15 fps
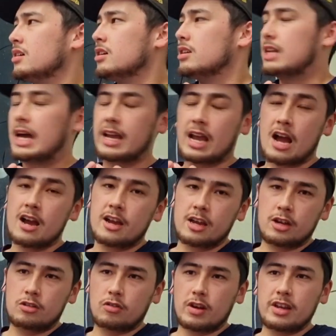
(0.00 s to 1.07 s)
like, I
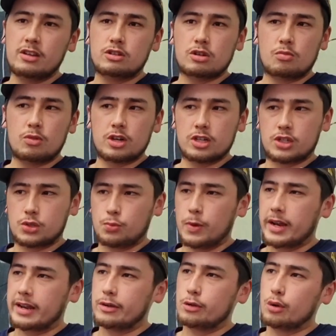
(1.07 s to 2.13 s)
agree you don't want it
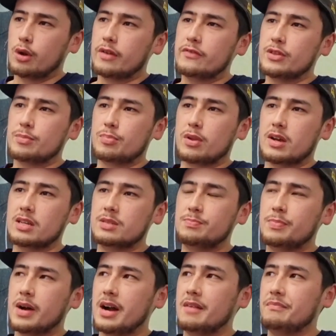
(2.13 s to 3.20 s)
swinging all over the place,
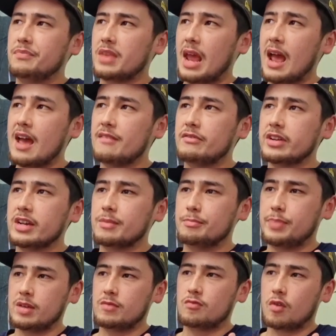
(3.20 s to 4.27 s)
but having it
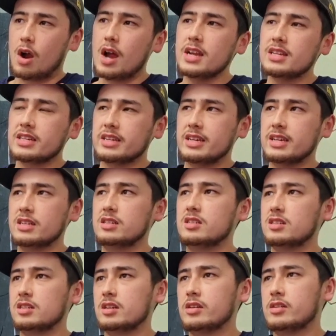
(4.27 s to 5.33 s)
right
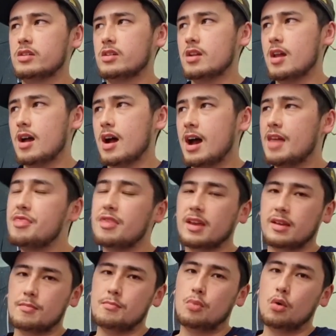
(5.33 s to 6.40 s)
is, I
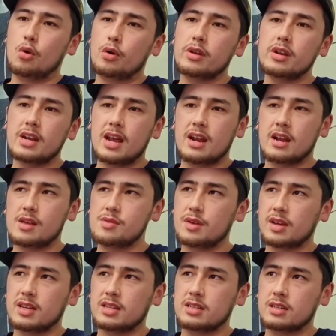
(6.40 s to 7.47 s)
think, important, and I
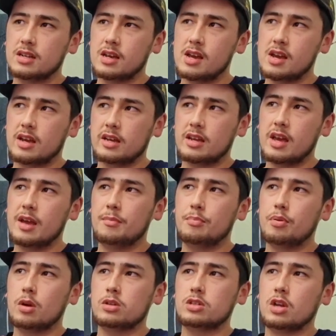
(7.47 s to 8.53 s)
think it
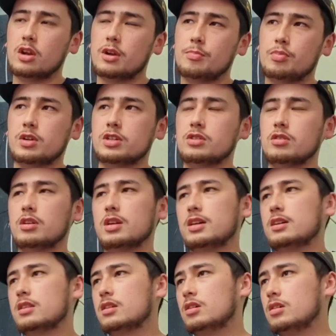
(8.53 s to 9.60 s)
puts a lot of pressure on
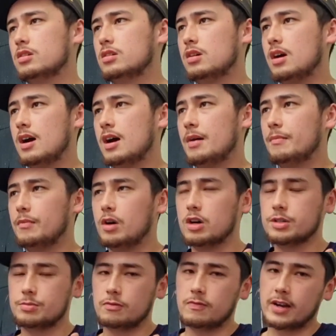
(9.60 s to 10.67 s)
like the
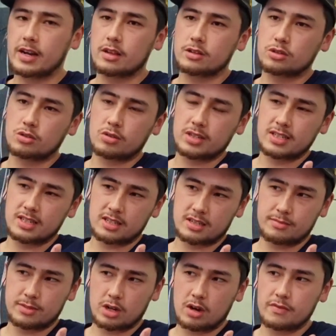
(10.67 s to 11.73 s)
osmoregulatory
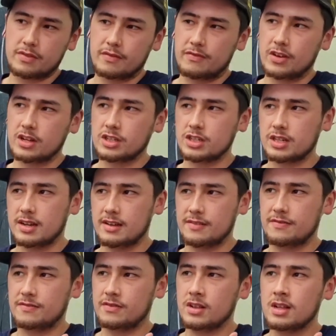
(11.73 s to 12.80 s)
systems of the fish.
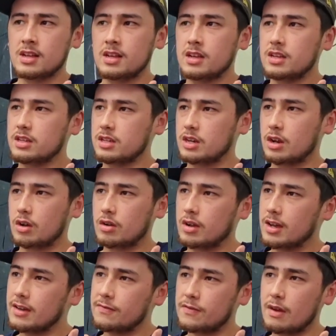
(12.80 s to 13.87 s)

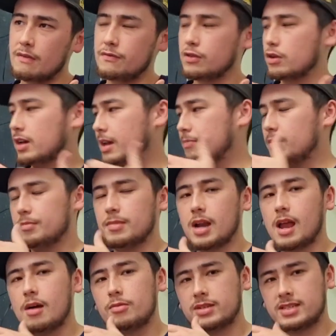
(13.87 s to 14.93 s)
If you're keeping
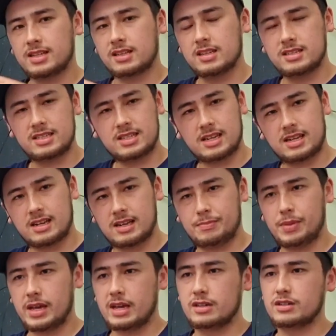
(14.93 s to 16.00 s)
Malawi cichlids at a
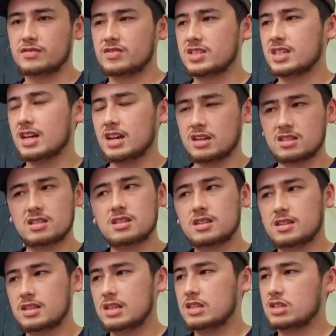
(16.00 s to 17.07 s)
pH of 6,
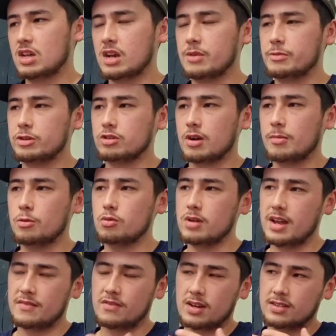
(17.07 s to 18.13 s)
there's going to be trouble,
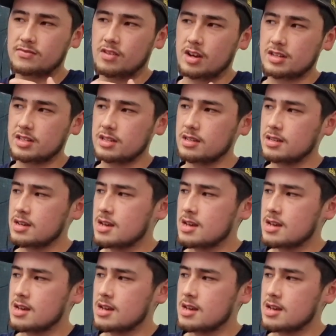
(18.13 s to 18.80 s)
and vice versa.